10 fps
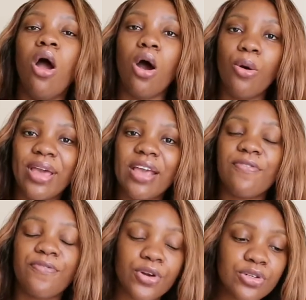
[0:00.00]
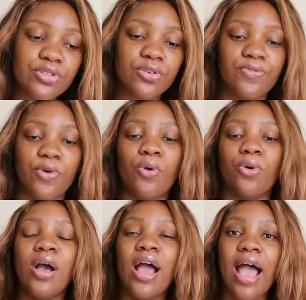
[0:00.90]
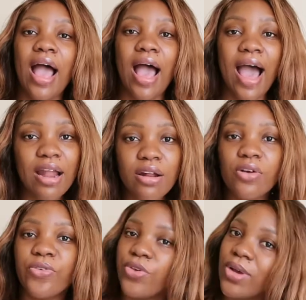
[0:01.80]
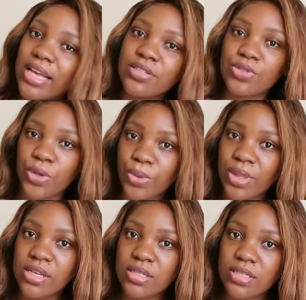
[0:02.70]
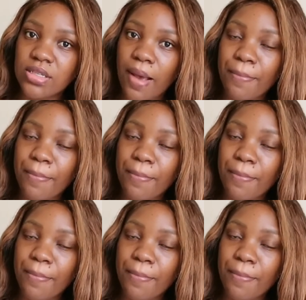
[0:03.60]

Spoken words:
Okay, first of all, I don't know if you guys know this,